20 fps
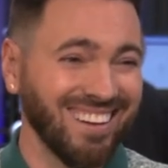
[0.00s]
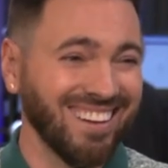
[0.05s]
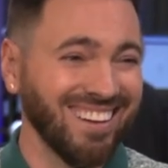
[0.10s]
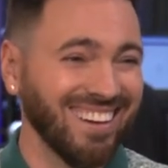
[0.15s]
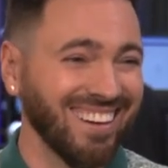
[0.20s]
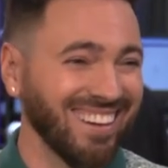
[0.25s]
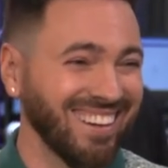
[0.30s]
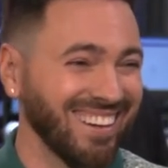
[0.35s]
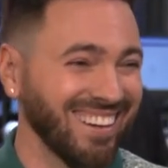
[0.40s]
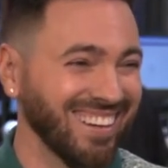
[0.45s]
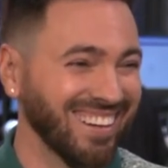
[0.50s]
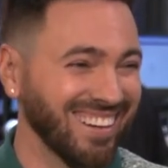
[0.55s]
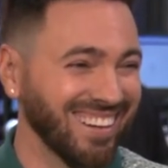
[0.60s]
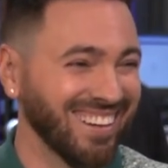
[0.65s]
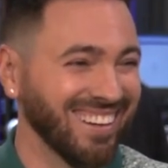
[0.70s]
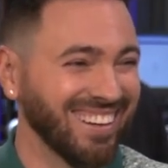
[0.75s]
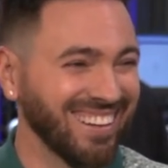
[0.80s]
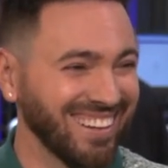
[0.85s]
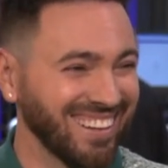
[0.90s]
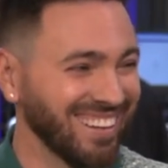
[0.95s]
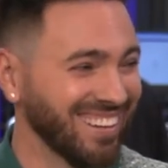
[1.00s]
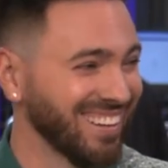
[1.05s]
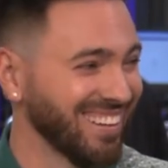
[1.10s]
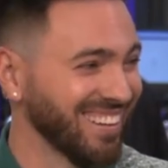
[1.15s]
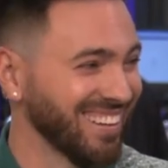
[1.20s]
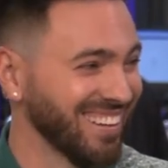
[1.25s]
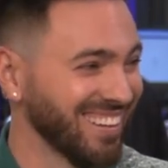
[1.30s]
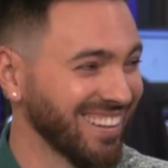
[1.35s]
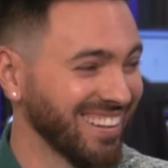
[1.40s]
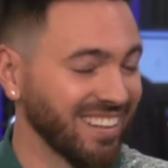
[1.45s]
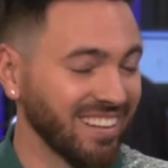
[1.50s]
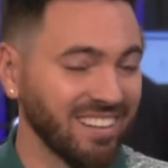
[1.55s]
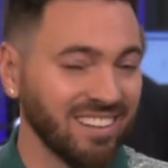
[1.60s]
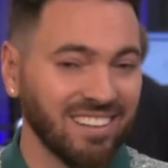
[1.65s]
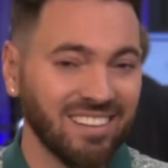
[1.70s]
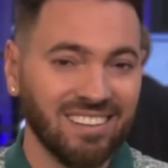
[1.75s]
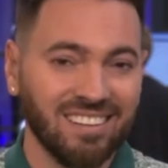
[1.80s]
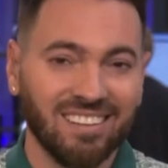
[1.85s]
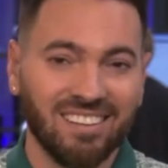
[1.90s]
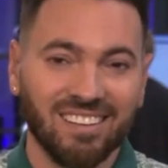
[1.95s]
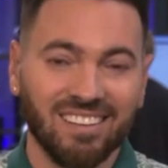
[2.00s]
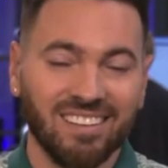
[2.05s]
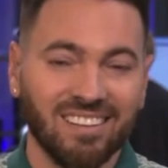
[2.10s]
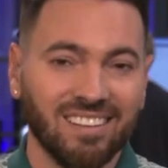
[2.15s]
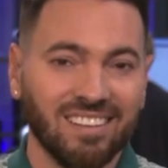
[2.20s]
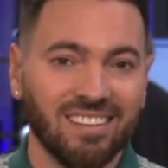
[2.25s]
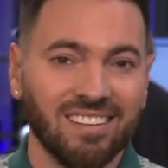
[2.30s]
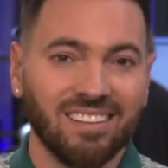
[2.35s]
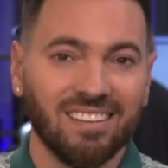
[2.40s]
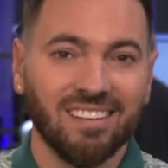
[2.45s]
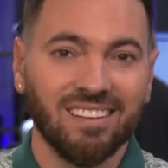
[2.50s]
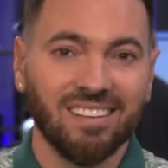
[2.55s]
The person shown says nothing.